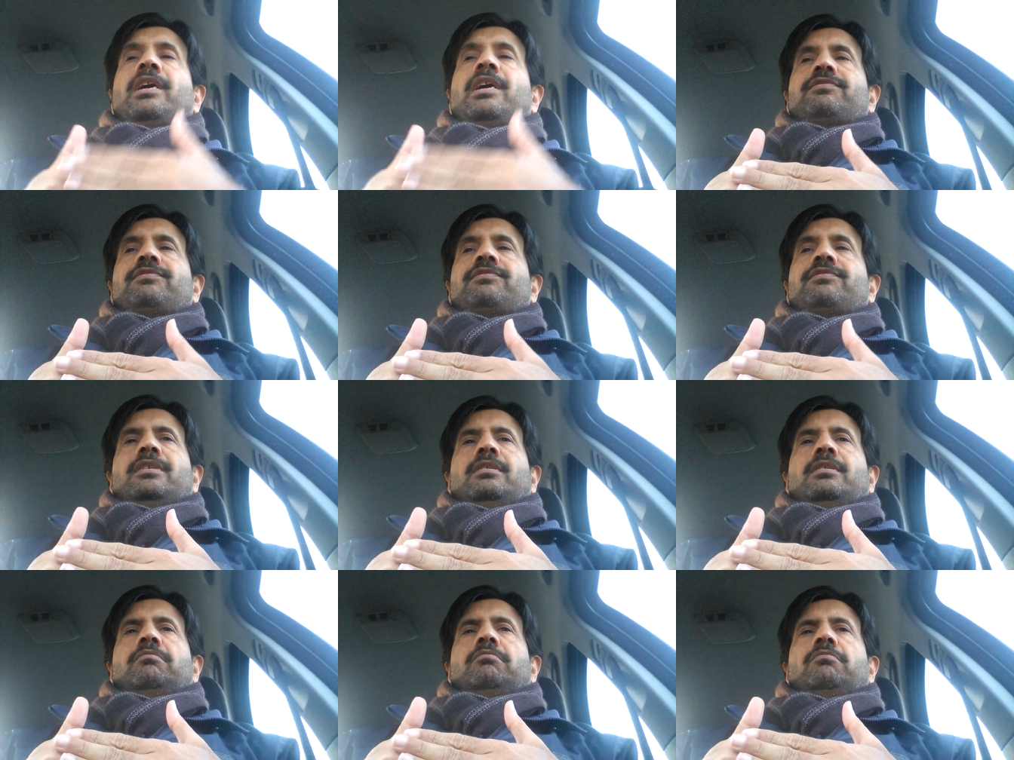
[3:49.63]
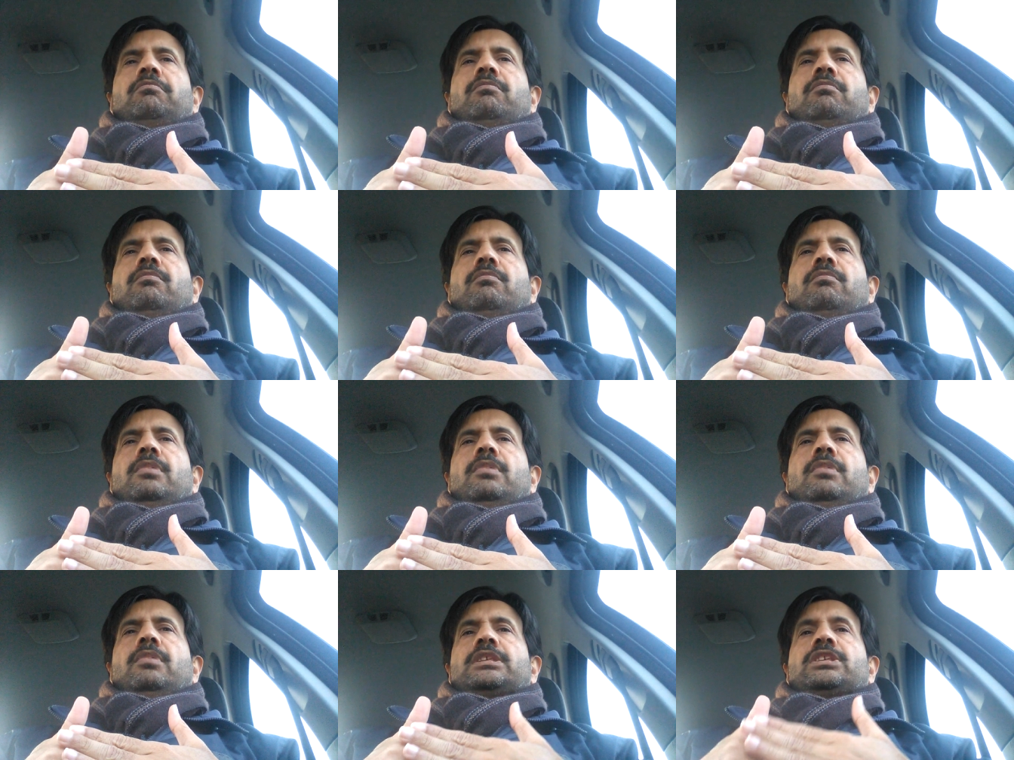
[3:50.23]
of the
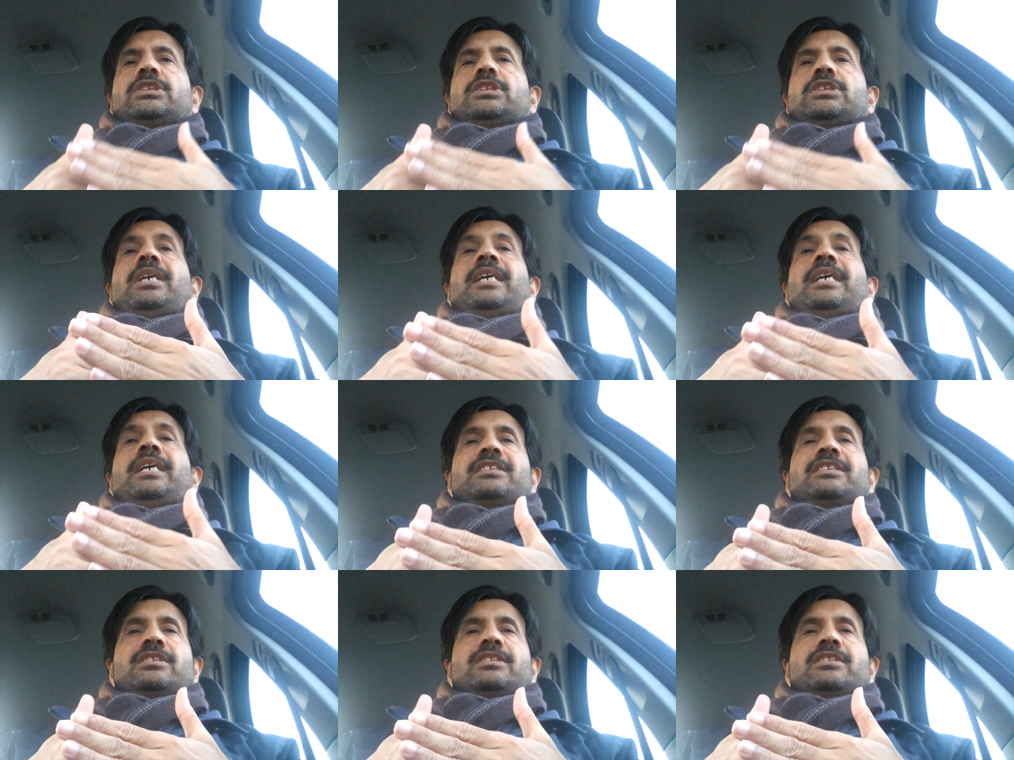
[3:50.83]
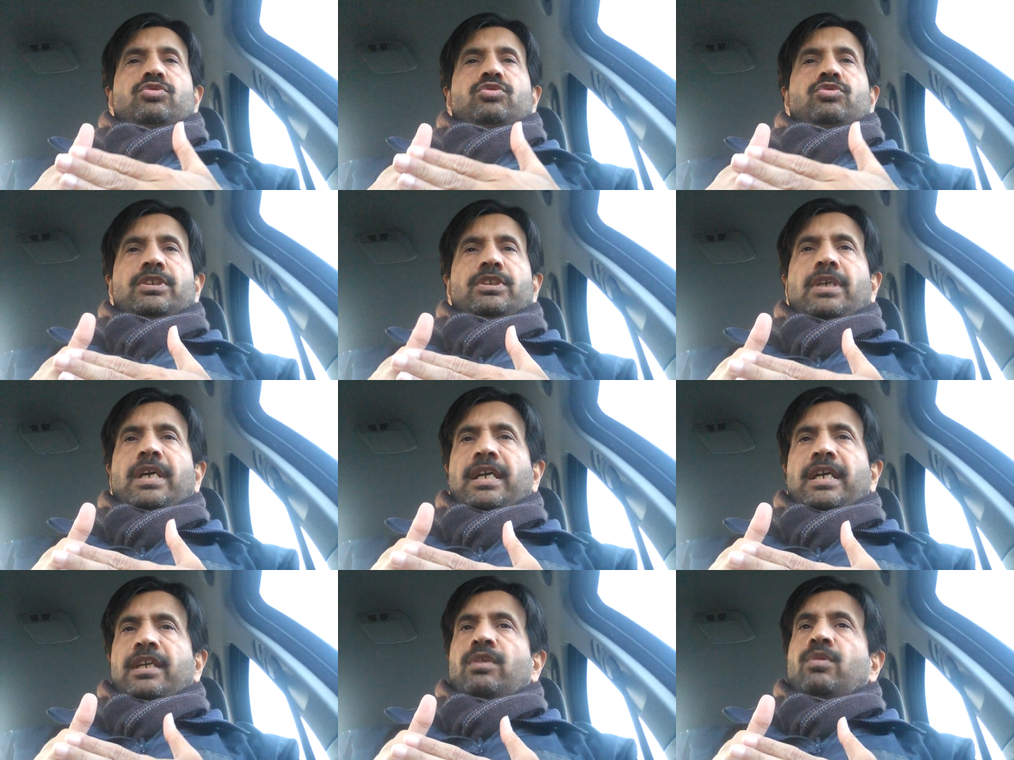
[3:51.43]
signs to be
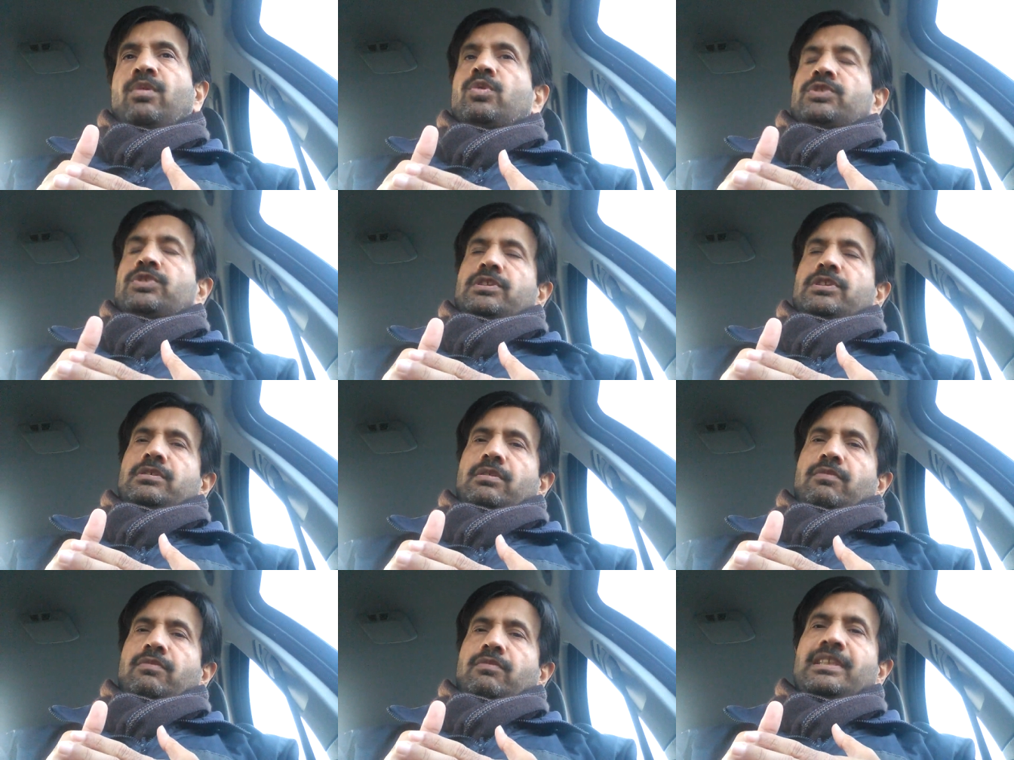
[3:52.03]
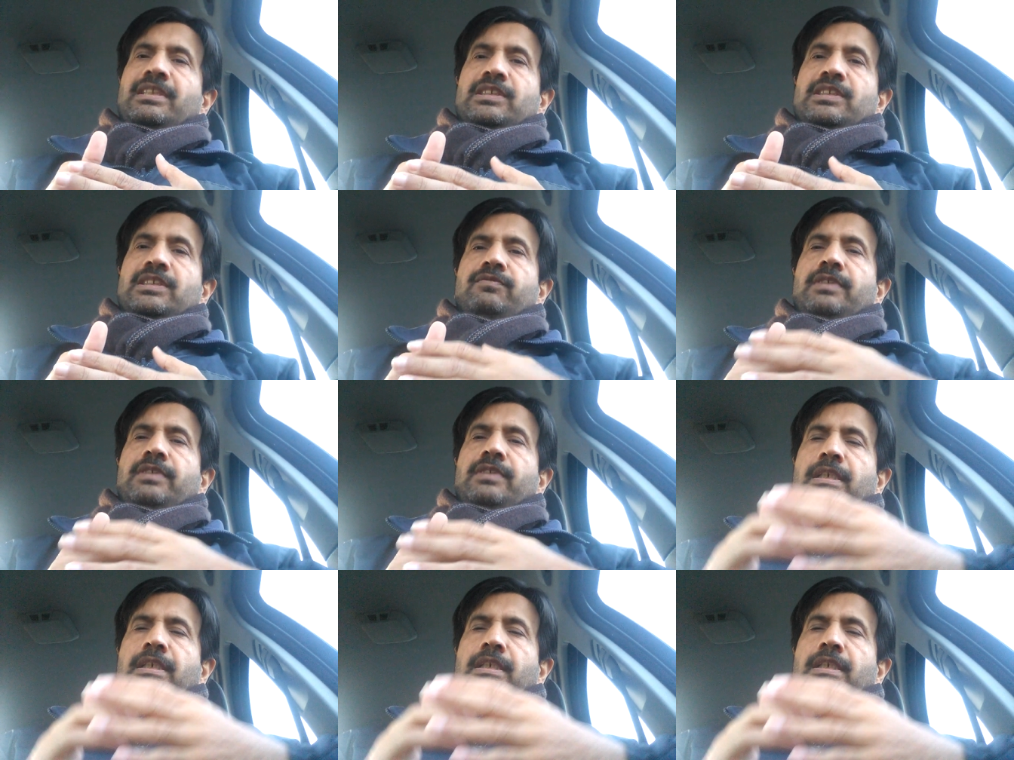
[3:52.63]
diagnosed with the
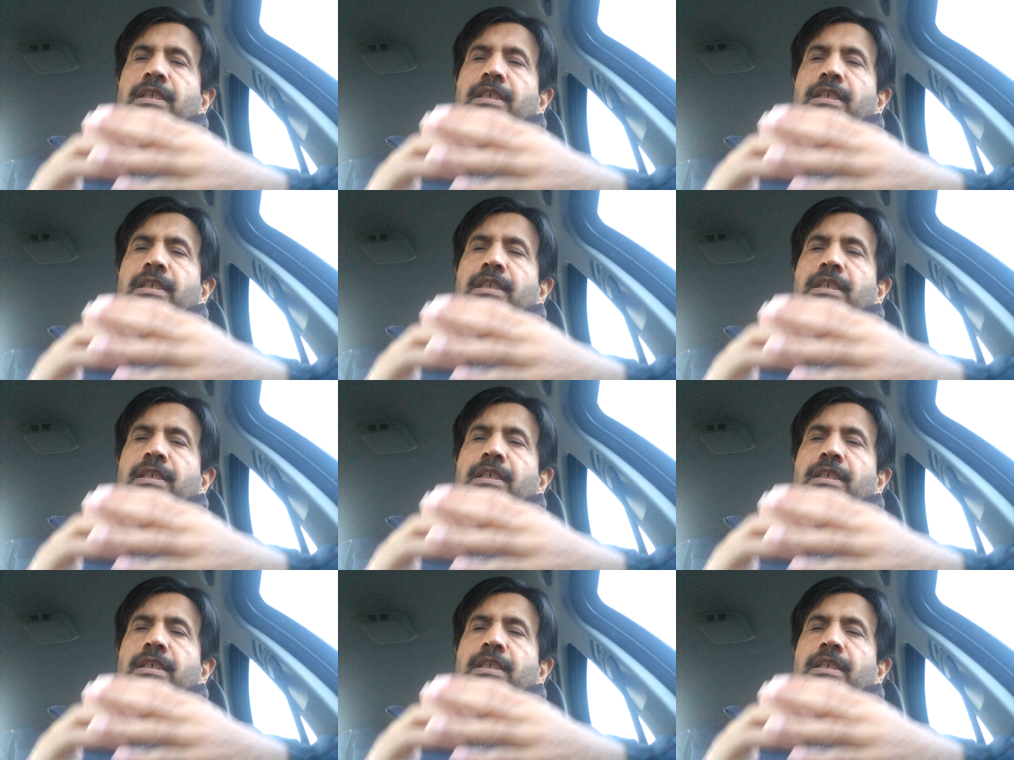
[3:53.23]
severe